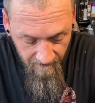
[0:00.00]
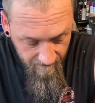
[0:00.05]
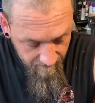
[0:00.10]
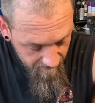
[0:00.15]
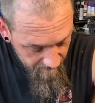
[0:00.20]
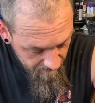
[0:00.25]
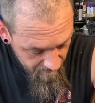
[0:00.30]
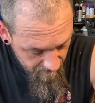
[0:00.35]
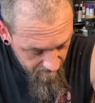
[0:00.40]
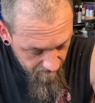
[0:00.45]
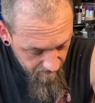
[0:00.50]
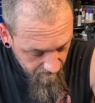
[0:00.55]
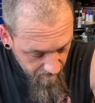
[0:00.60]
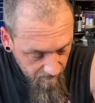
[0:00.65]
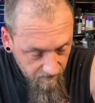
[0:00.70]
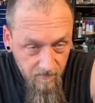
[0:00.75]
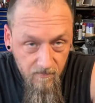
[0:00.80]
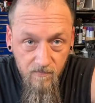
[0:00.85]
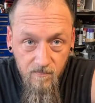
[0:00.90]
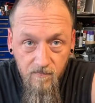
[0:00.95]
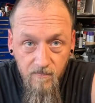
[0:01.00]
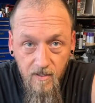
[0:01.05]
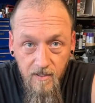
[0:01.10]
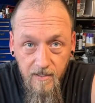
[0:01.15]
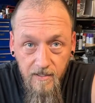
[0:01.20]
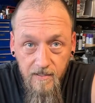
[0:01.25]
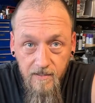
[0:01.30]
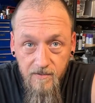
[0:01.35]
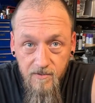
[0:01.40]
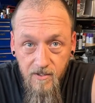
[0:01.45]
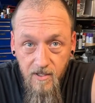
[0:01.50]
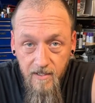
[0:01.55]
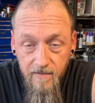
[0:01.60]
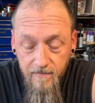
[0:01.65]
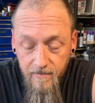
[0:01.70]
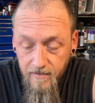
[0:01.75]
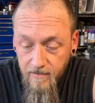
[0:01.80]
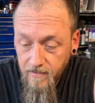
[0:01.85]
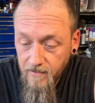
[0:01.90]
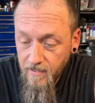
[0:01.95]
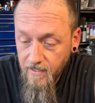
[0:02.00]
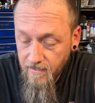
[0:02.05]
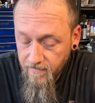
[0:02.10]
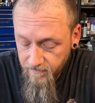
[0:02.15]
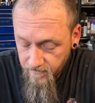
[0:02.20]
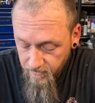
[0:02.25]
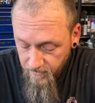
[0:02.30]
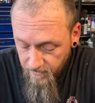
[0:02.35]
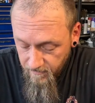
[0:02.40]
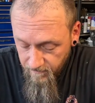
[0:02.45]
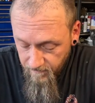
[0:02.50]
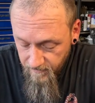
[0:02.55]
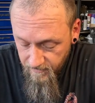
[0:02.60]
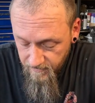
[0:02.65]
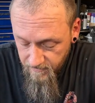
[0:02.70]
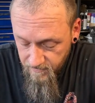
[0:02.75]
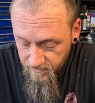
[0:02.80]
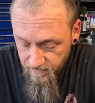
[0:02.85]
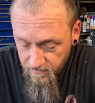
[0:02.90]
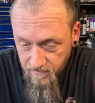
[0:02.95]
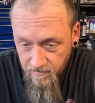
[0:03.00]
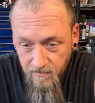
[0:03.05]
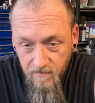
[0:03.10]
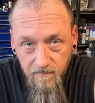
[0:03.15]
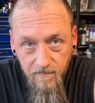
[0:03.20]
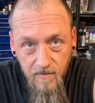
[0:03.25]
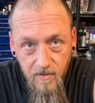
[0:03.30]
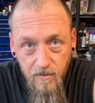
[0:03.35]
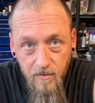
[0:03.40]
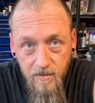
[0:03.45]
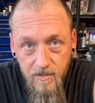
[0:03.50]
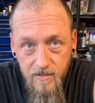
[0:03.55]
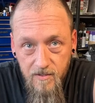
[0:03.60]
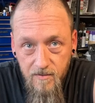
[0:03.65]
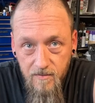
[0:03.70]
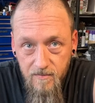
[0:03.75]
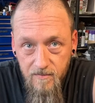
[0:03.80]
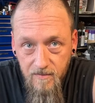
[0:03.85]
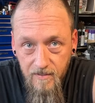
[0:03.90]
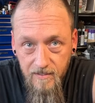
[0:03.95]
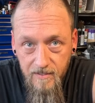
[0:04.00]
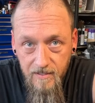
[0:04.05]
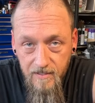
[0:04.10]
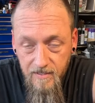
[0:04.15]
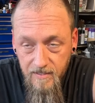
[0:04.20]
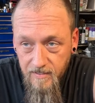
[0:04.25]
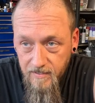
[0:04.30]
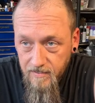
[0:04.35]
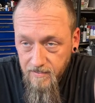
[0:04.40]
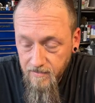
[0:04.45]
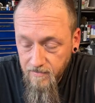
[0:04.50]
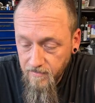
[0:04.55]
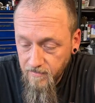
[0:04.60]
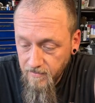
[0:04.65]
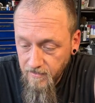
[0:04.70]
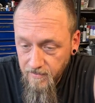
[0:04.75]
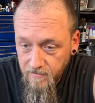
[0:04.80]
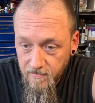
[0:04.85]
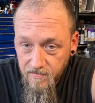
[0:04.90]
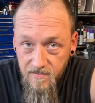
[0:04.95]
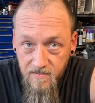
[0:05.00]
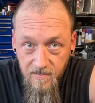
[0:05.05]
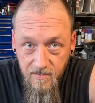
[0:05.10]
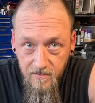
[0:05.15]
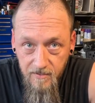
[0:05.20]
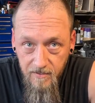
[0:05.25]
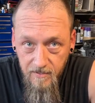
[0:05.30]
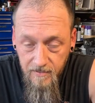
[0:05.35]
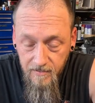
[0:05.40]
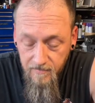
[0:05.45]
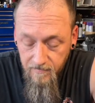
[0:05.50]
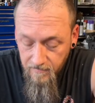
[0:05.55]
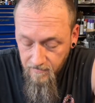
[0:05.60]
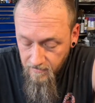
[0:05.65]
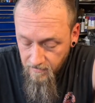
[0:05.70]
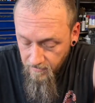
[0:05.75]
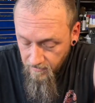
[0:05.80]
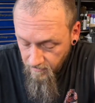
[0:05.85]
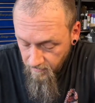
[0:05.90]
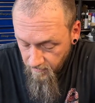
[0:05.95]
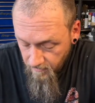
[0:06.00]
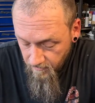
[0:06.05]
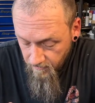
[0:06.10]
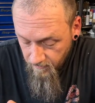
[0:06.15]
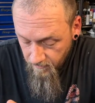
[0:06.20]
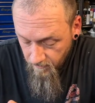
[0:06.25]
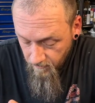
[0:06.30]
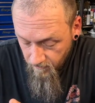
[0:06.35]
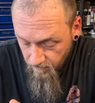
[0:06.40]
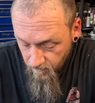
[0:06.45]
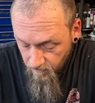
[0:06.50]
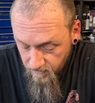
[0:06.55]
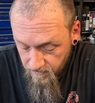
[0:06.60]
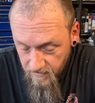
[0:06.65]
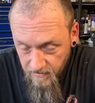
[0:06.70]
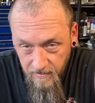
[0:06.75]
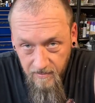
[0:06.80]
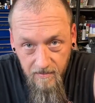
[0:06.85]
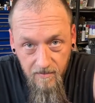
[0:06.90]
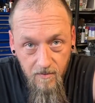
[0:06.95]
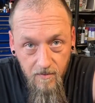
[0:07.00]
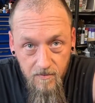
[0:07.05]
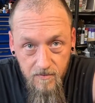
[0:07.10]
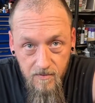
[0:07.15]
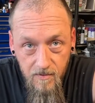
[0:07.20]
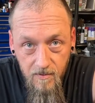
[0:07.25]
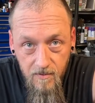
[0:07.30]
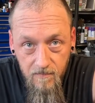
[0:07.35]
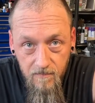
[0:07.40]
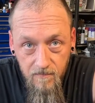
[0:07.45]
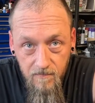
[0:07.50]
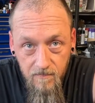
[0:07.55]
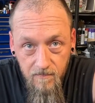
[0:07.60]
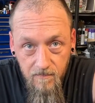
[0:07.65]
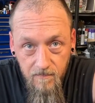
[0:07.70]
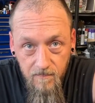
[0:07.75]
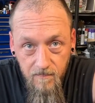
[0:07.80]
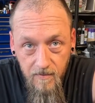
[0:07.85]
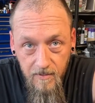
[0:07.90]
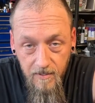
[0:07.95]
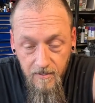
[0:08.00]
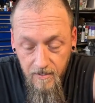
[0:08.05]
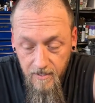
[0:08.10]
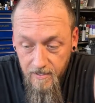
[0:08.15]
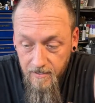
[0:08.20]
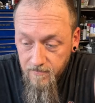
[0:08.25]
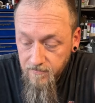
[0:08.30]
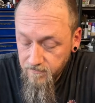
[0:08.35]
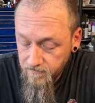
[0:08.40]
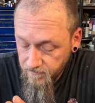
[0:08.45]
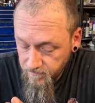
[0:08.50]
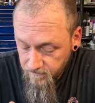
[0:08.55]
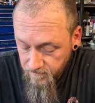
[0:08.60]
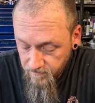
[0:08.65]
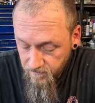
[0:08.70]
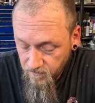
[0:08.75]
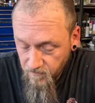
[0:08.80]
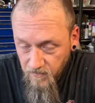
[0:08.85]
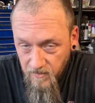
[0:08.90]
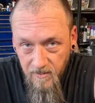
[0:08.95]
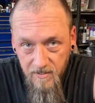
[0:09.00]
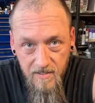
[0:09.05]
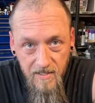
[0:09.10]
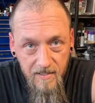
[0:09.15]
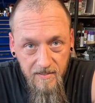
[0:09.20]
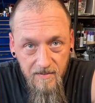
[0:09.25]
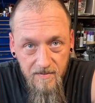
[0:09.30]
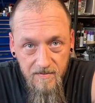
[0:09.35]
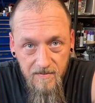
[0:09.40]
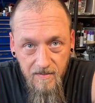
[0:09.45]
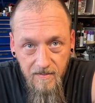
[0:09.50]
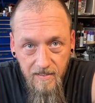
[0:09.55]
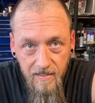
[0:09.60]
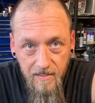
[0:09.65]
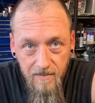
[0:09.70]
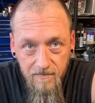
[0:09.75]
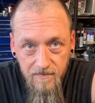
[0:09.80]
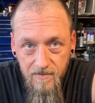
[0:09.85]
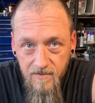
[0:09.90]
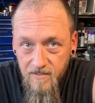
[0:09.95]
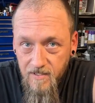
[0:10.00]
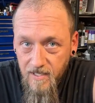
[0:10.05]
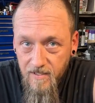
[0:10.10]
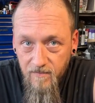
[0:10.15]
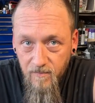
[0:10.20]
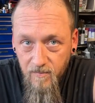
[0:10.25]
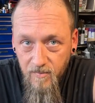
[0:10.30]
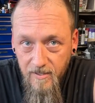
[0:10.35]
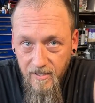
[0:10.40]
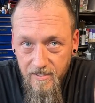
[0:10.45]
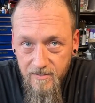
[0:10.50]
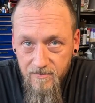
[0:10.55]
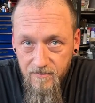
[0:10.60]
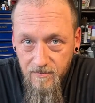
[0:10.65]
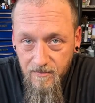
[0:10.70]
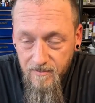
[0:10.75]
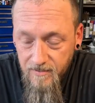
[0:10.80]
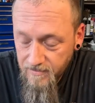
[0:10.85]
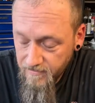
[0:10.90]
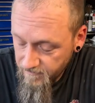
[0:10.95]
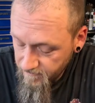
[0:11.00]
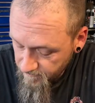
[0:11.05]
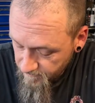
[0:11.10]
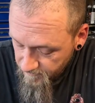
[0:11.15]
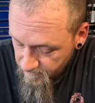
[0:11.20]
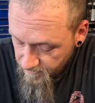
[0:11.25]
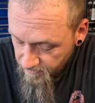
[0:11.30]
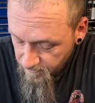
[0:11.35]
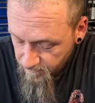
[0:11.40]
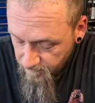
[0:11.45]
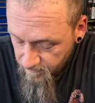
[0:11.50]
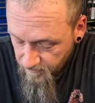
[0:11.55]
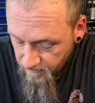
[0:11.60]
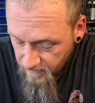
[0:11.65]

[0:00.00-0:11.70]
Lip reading: and running and driving after I fix the few issues like the dig and the steering. Once I get those all figured out, we're going to take this thing out and just have a blast with it. So